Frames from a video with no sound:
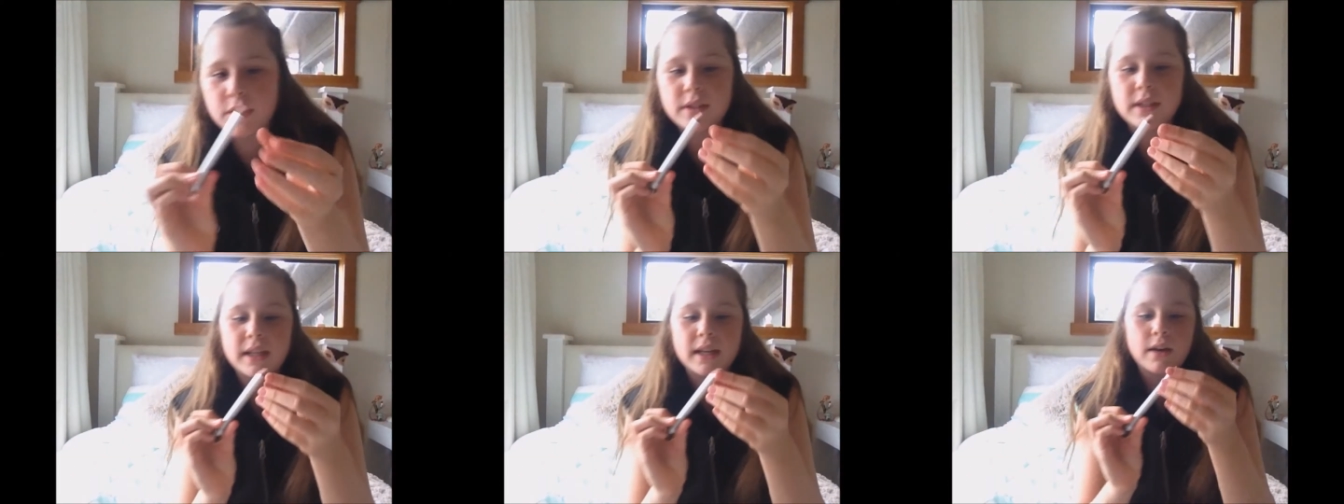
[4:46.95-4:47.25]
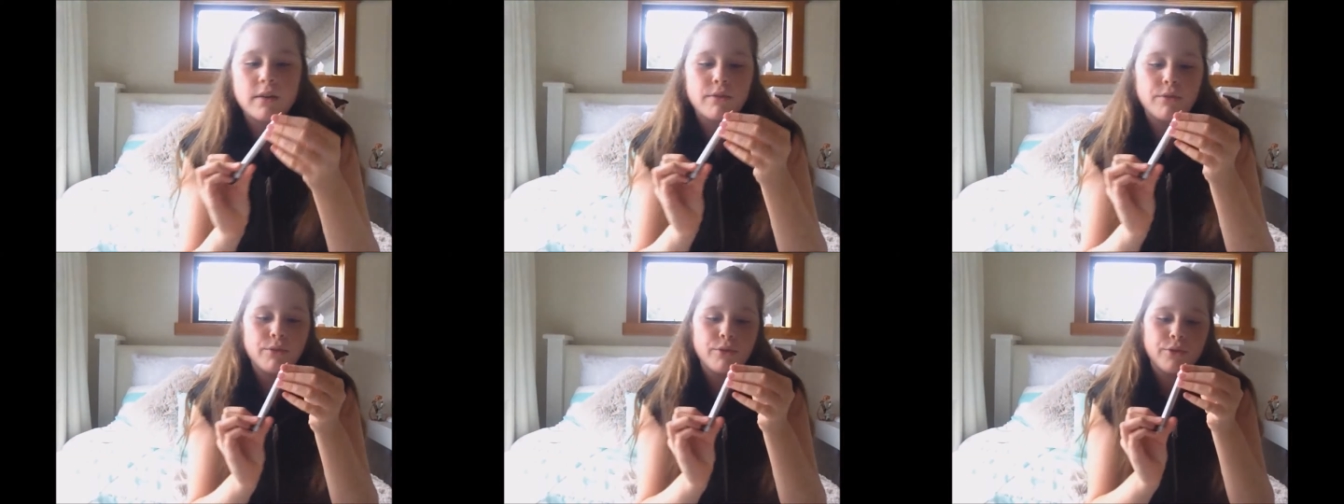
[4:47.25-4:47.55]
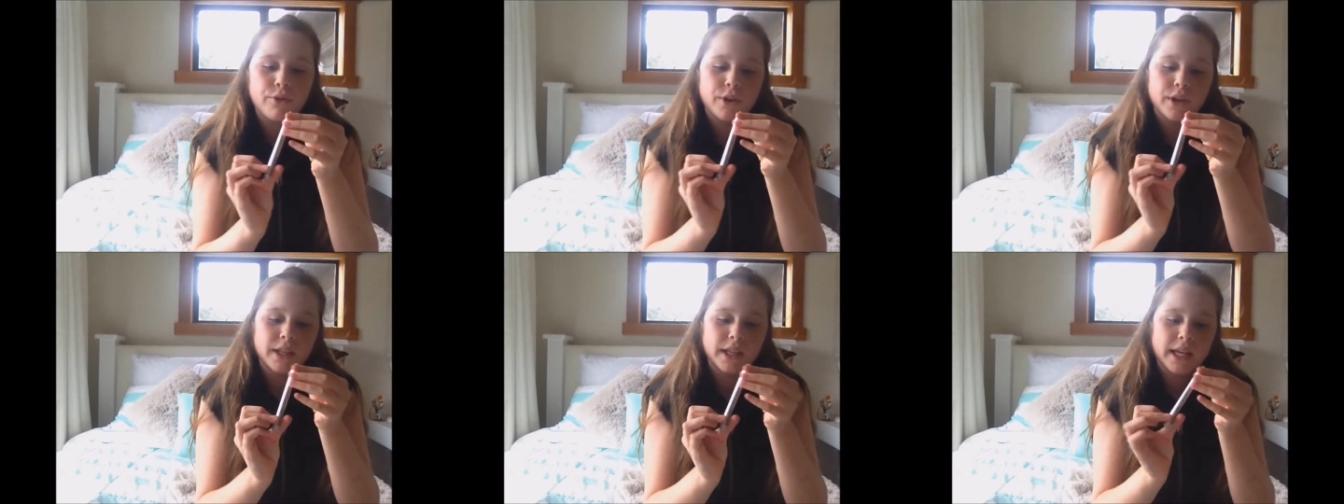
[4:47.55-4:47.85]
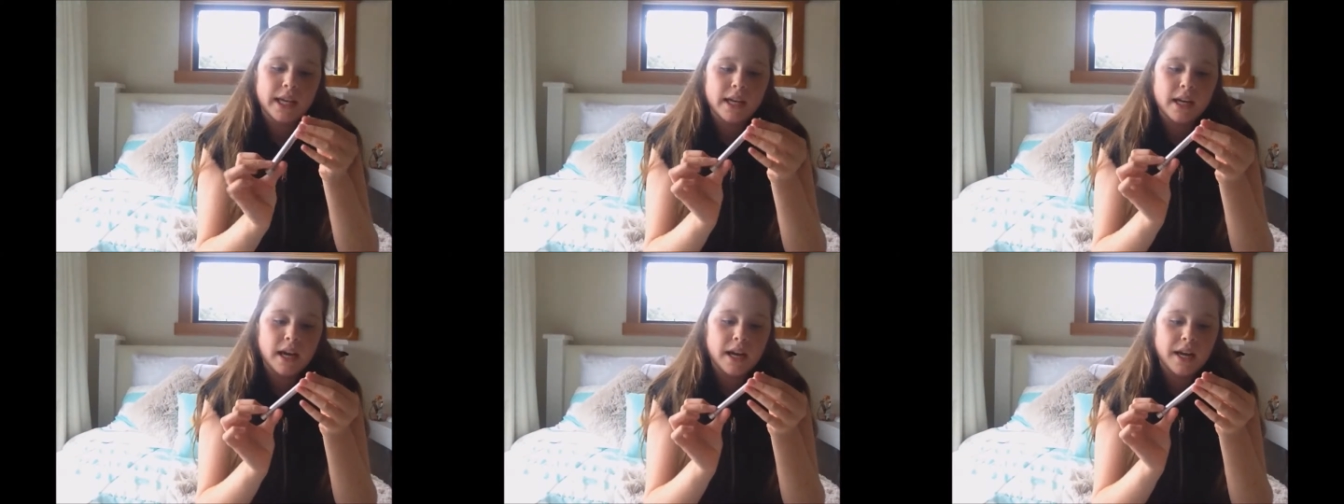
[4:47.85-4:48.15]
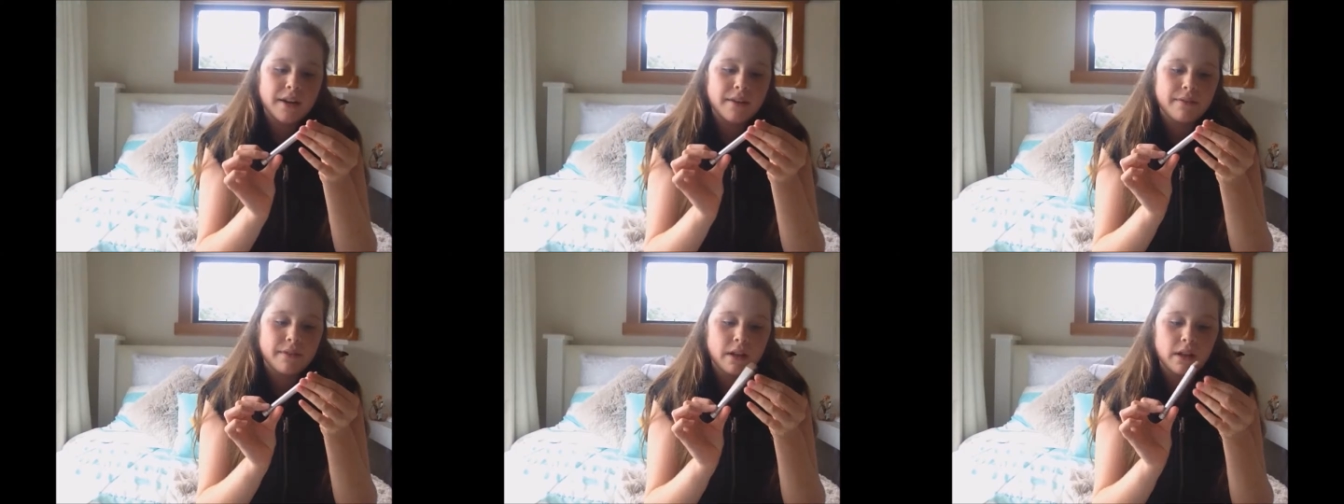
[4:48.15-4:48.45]
it's like a really
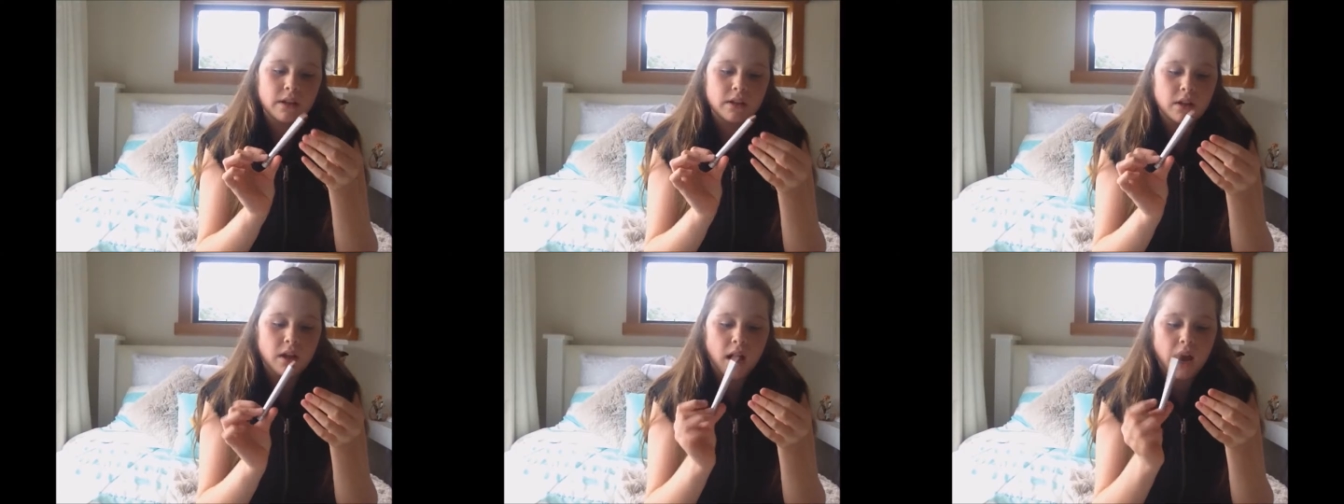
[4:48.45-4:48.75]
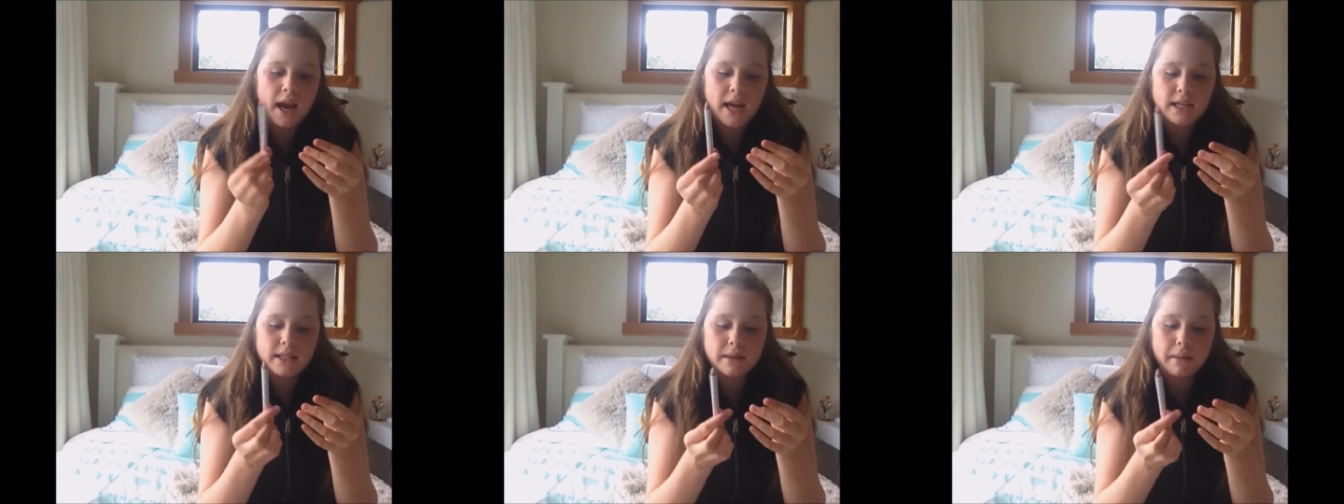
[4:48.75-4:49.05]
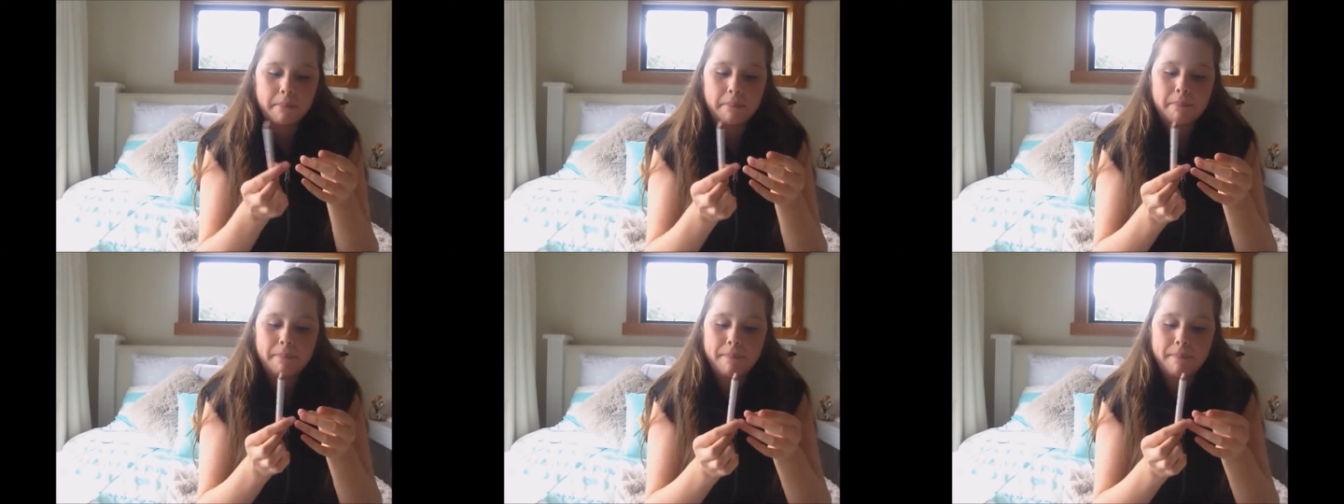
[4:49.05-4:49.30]
kind of light